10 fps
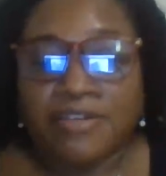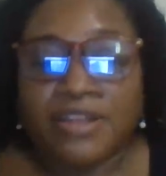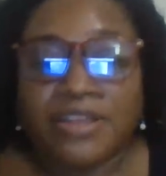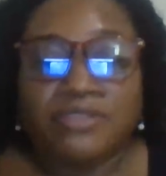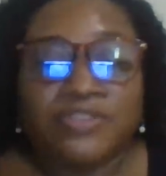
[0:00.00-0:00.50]
And
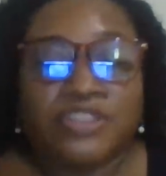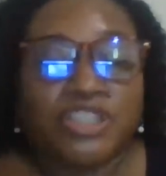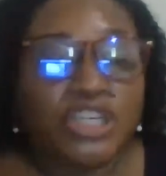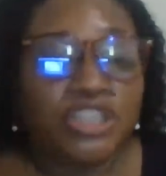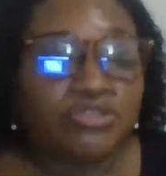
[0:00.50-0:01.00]
then for
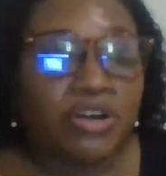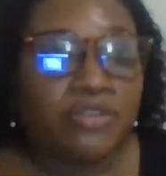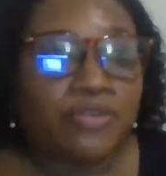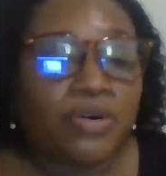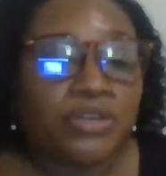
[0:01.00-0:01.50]
tertiary, of
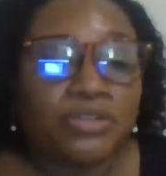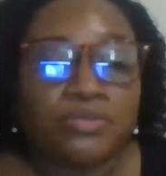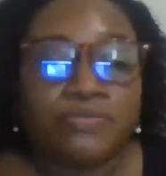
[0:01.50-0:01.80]
course, you